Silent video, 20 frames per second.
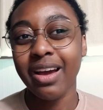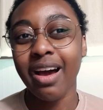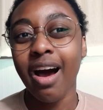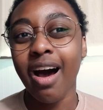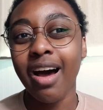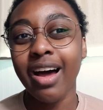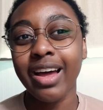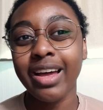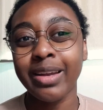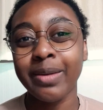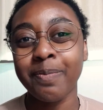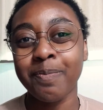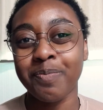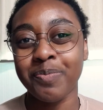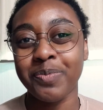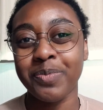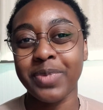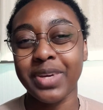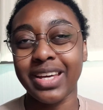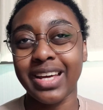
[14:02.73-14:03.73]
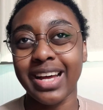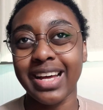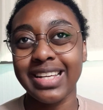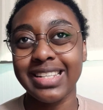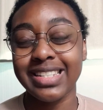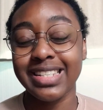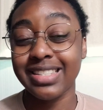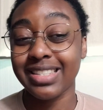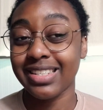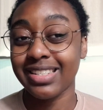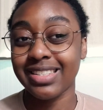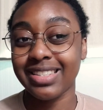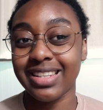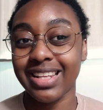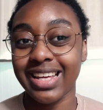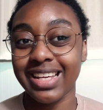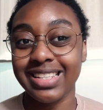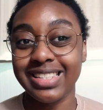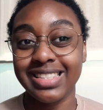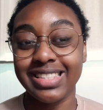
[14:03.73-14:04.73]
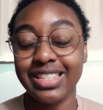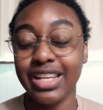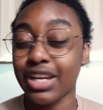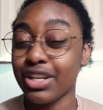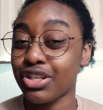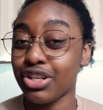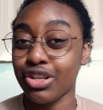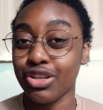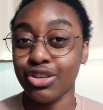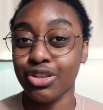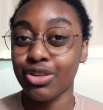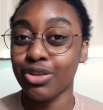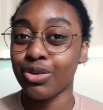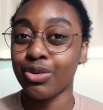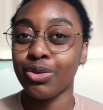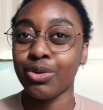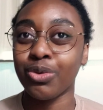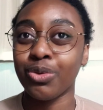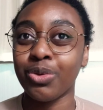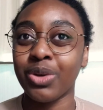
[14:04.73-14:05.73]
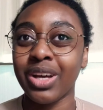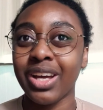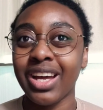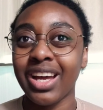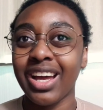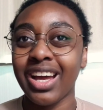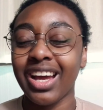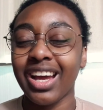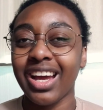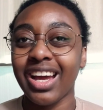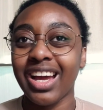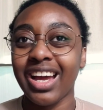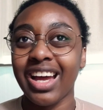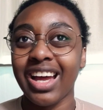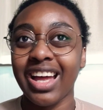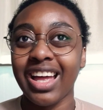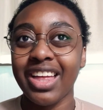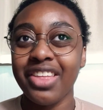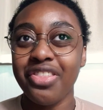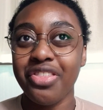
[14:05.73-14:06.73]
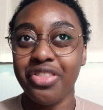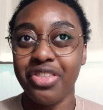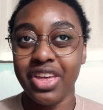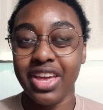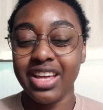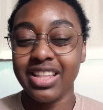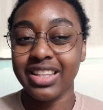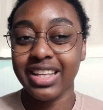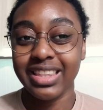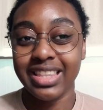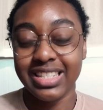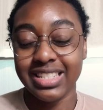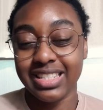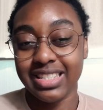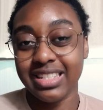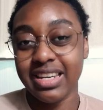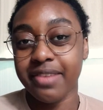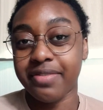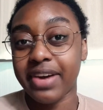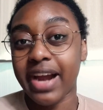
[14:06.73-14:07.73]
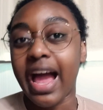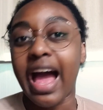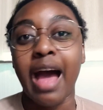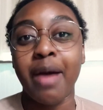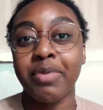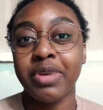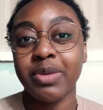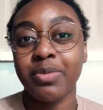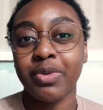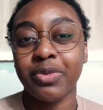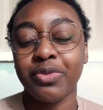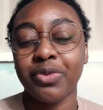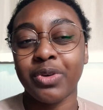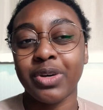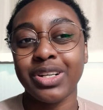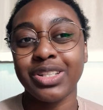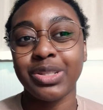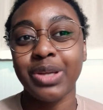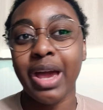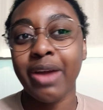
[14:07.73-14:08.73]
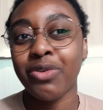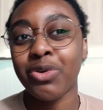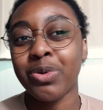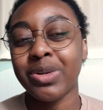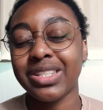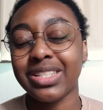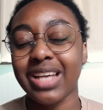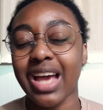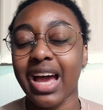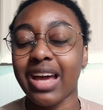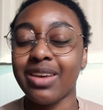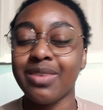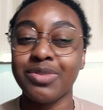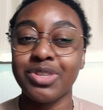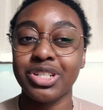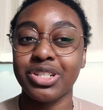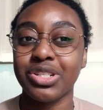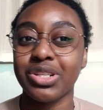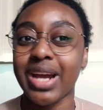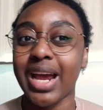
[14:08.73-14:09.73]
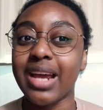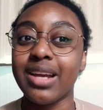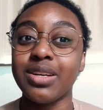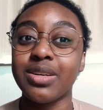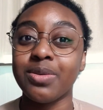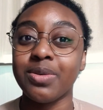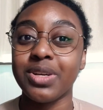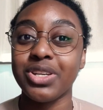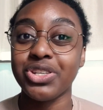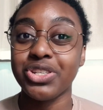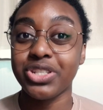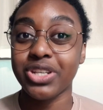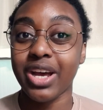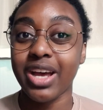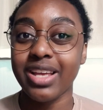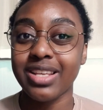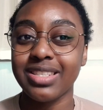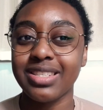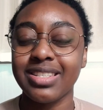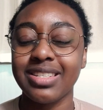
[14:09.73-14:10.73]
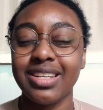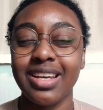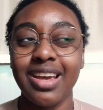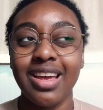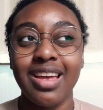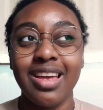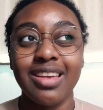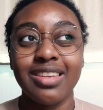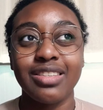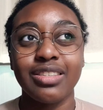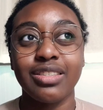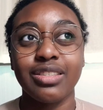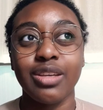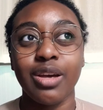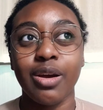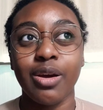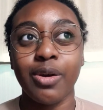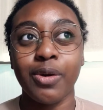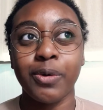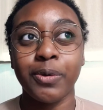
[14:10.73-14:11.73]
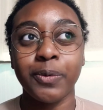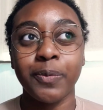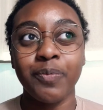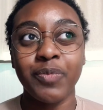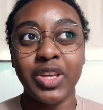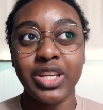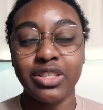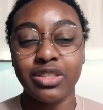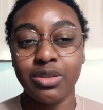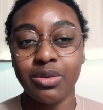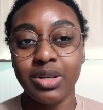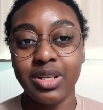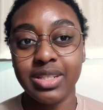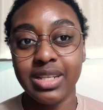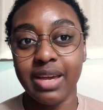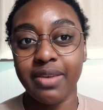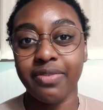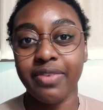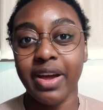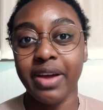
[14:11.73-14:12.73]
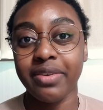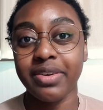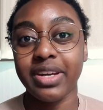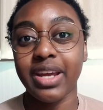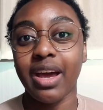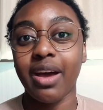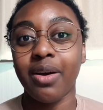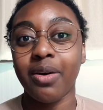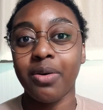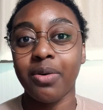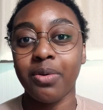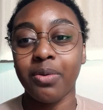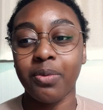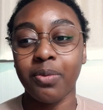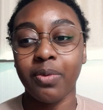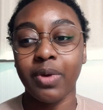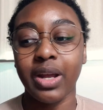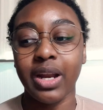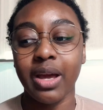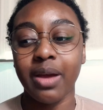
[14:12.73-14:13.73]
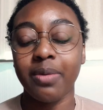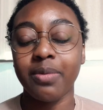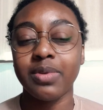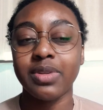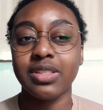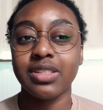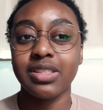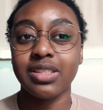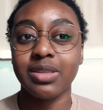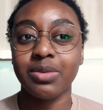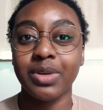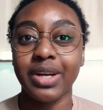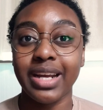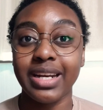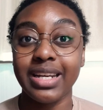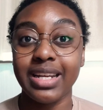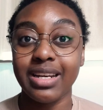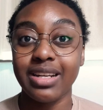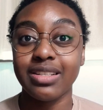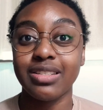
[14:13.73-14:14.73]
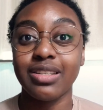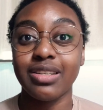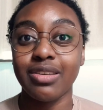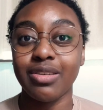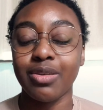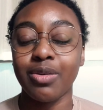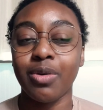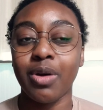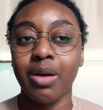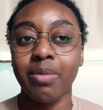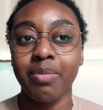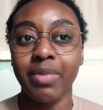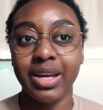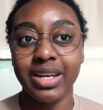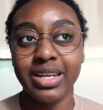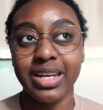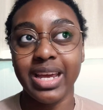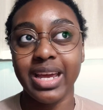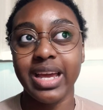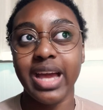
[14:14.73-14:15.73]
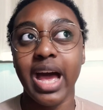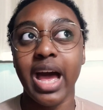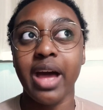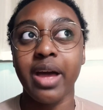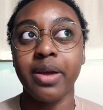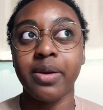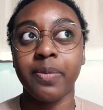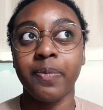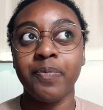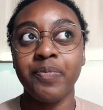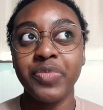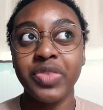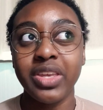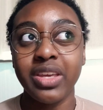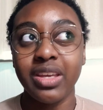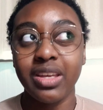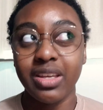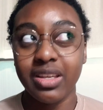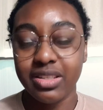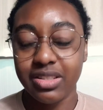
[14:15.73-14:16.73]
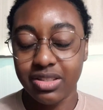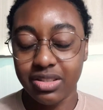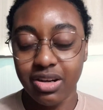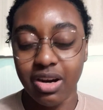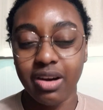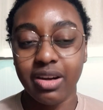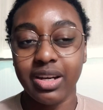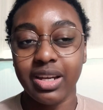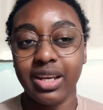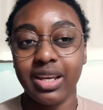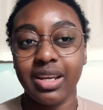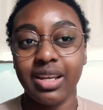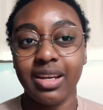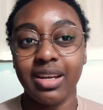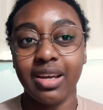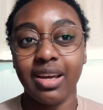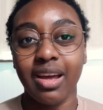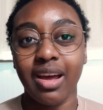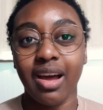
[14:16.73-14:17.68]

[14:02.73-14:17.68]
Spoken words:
on, because this is like such a new thing, like this has never happened before, so everyone's kind of just trying to adjust. So as soon as I found out what I needed to do on Monday, I started